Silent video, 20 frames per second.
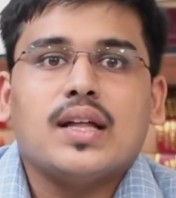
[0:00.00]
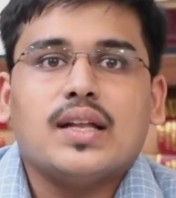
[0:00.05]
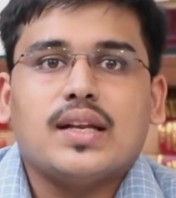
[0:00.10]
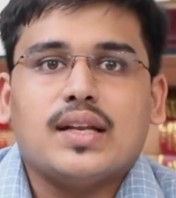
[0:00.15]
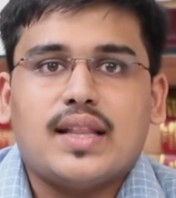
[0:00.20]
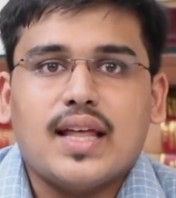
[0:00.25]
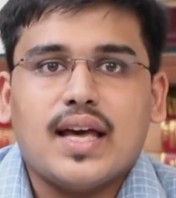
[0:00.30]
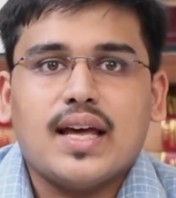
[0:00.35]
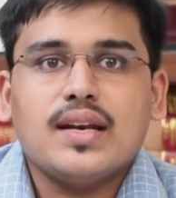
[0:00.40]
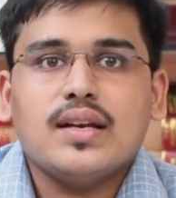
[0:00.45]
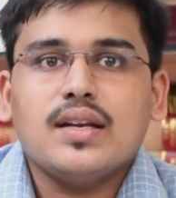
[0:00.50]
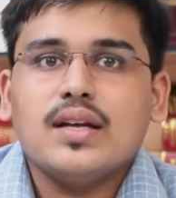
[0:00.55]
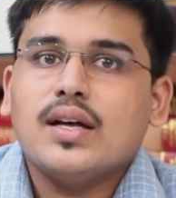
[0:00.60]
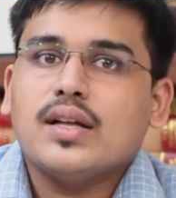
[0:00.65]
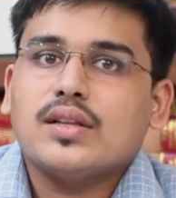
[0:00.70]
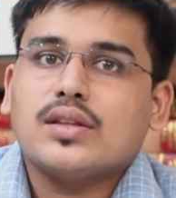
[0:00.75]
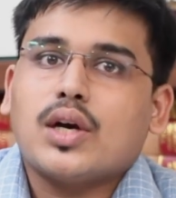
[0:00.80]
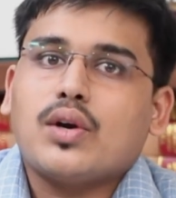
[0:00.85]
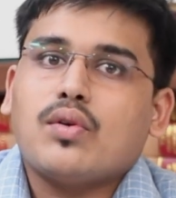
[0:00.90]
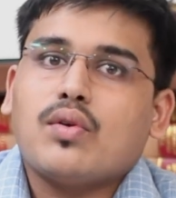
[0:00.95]
Then
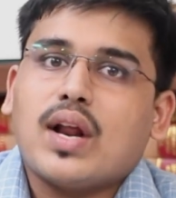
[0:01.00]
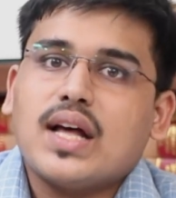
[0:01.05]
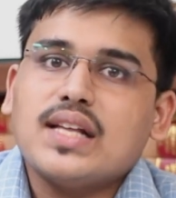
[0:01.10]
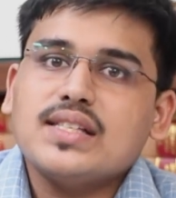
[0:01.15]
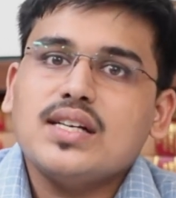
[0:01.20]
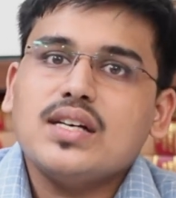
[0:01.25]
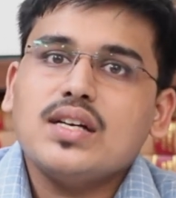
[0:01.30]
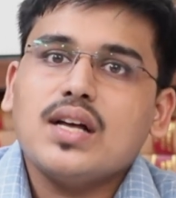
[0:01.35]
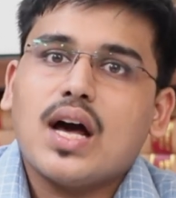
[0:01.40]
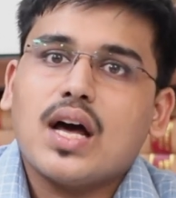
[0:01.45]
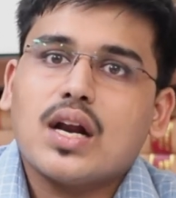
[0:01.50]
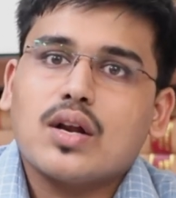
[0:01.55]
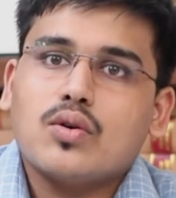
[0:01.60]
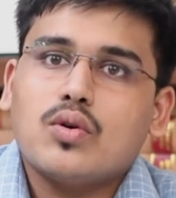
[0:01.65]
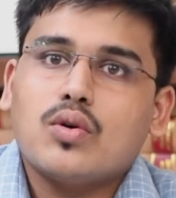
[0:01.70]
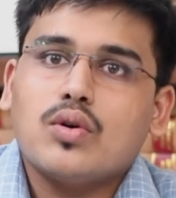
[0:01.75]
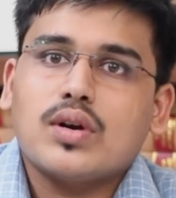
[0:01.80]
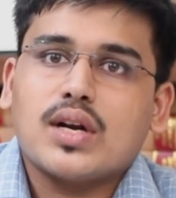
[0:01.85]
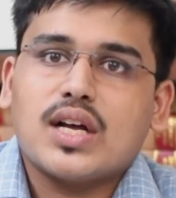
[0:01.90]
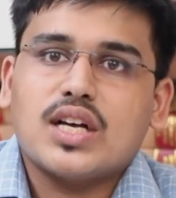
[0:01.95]
the transit
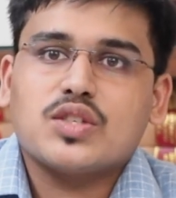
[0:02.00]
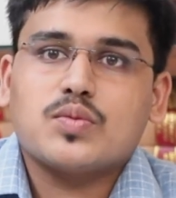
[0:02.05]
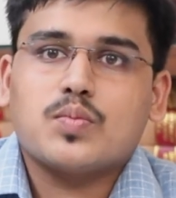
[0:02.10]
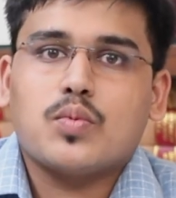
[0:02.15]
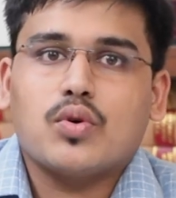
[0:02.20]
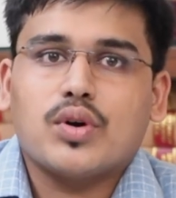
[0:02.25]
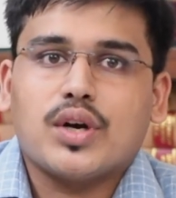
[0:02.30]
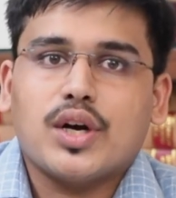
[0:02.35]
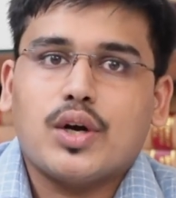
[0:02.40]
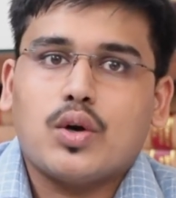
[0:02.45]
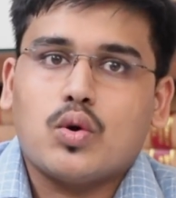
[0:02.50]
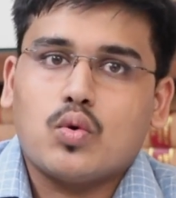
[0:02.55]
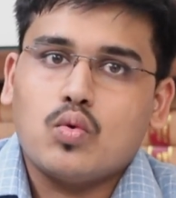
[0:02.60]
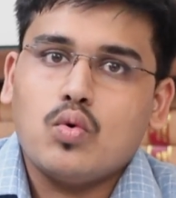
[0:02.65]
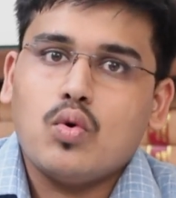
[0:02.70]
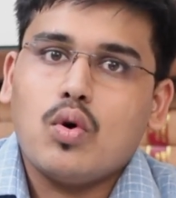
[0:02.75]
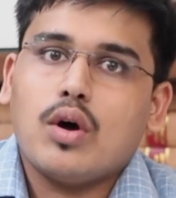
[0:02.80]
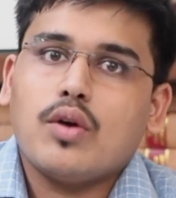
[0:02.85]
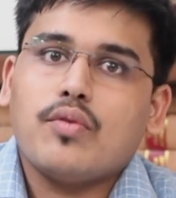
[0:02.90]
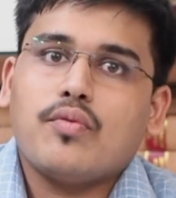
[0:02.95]
cargo transported
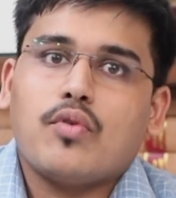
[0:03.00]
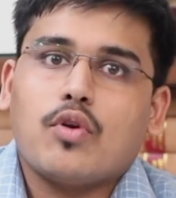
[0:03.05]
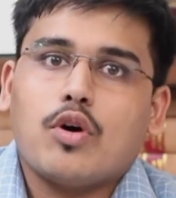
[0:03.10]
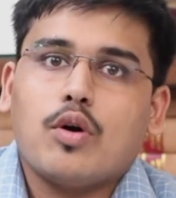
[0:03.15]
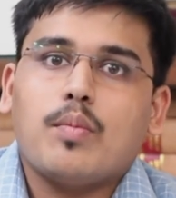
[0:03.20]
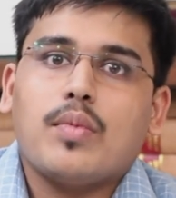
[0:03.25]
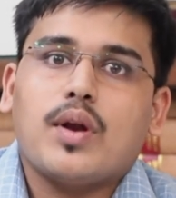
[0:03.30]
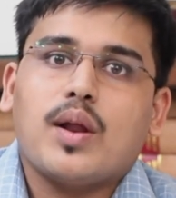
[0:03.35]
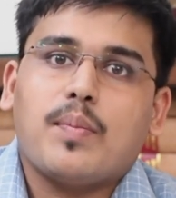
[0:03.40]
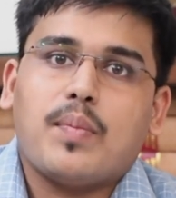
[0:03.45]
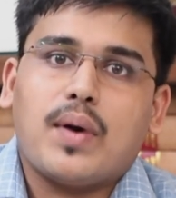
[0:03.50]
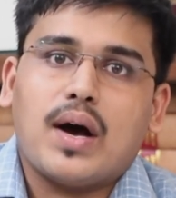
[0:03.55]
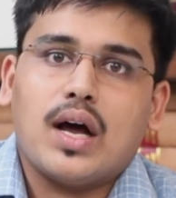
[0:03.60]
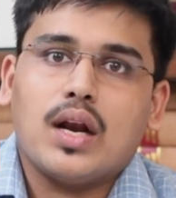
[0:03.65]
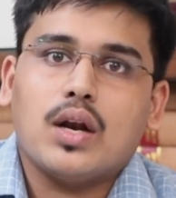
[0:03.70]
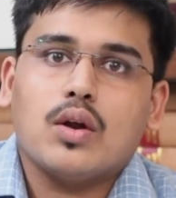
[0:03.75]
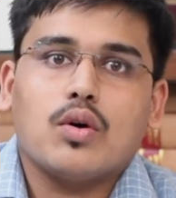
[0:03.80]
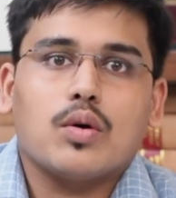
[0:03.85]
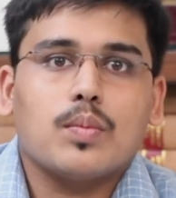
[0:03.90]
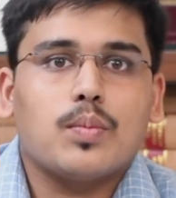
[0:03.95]
to or from
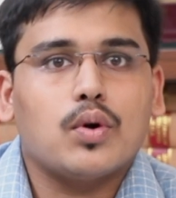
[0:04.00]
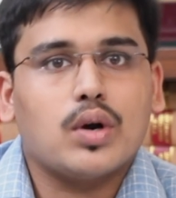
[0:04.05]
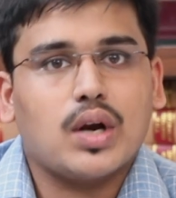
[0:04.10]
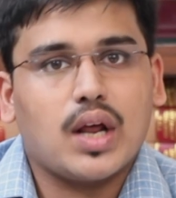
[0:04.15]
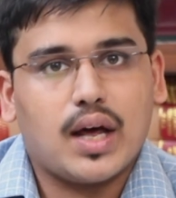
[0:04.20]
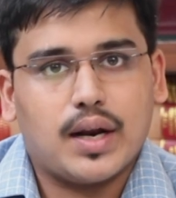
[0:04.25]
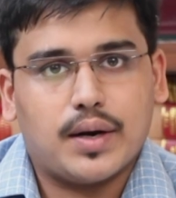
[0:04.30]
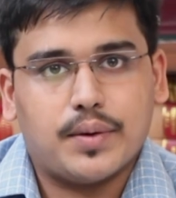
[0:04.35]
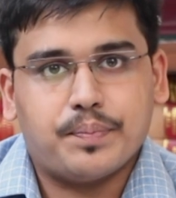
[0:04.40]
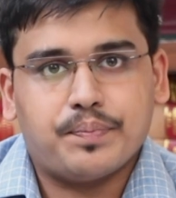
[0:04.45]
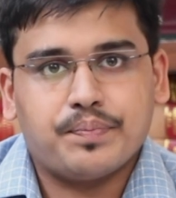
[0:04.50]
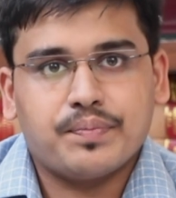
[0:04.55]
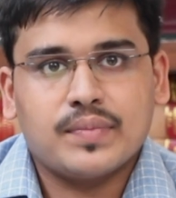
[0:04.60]
Nepal or Bhutan.